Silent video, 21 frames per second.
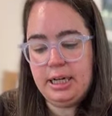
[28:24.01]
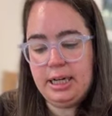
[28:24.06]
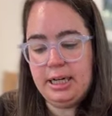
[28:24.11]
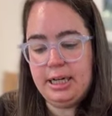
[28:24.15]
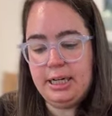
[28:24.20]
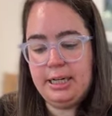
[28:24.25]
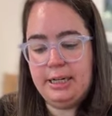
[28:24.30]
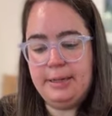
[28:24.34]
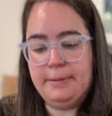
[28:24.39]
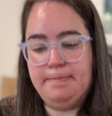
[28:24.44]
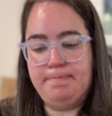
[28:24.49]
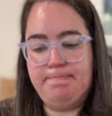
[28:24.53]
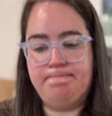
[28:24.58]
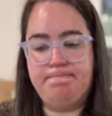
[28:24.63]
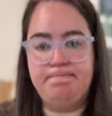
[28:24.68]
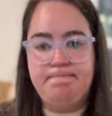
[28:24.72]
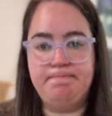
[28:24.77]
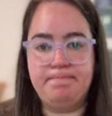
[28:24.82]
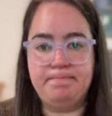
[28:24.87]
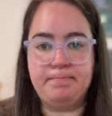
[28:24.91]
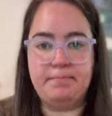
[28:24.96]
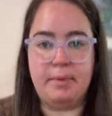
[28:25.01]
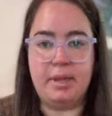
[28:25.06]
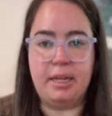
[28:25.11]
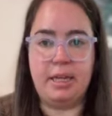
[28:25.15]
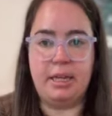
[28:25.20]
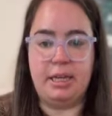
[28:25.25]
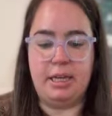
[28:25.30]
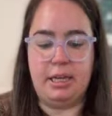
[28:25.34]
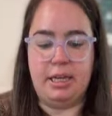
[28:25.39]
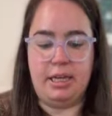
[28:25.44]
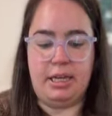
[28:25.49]
And
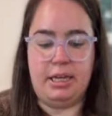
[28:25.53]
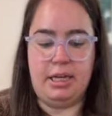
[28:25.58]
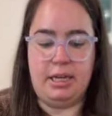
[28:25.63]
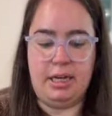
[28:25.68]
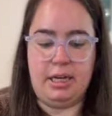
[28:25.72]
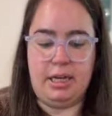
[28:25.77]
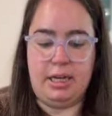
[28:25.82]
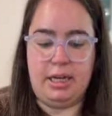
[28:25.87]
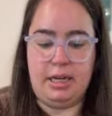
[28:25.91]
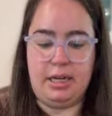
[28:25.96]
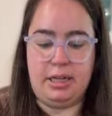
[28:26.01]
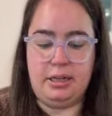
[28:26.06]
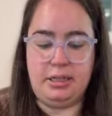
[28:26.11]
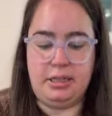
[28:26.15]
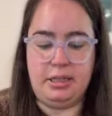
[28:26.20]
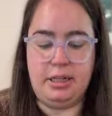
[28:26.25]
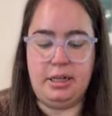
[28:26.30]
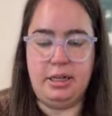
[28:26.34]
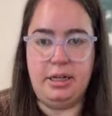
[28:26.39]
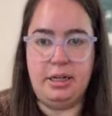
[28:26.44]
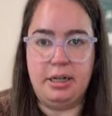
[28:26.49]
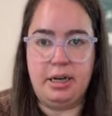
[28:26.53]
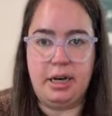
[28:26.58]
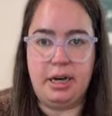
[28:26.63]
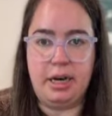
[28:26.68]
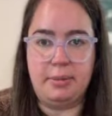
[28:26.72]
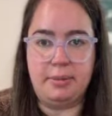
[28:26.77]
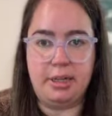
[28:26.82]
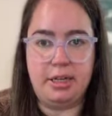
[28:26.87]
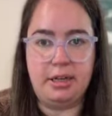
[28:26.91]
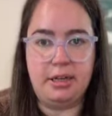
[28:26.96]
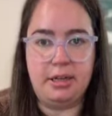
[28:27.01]

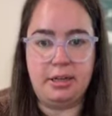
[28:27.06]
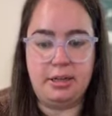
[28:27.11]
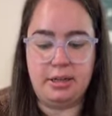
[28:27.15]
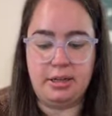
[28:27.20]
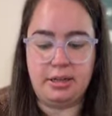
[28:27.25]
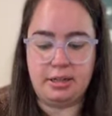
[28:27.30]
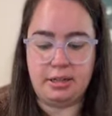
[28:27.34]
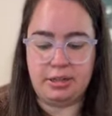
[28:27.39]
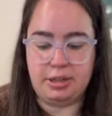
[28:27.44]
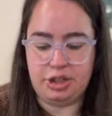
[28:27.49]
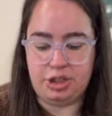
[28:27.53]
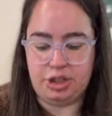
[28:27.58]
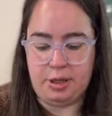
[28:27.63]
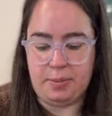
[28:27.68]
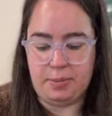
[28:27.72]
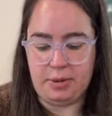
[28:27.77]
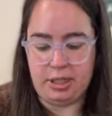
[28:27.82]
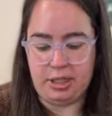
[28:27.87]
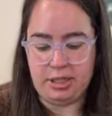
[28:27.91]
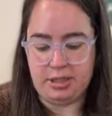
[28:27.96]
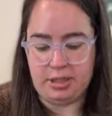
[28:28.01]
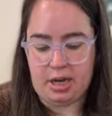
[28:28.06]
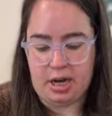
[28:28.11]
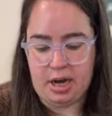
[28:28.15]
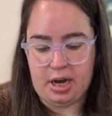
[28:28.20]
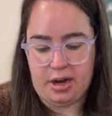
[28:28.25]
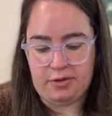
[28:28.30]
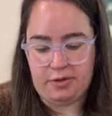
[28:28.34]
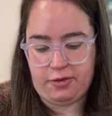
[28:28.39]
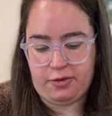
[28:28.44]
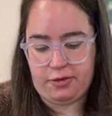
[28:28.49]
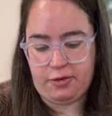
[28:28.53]
I'm gonna ship these
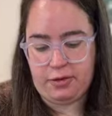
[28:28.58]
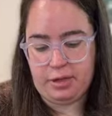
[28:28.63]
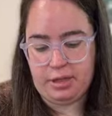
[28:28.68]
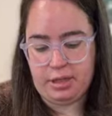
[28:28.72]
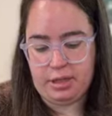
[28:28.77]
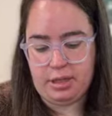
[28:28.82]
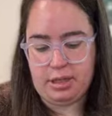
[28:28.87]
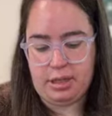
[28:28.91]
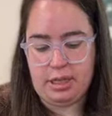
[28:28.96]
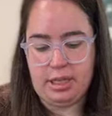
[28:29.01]
off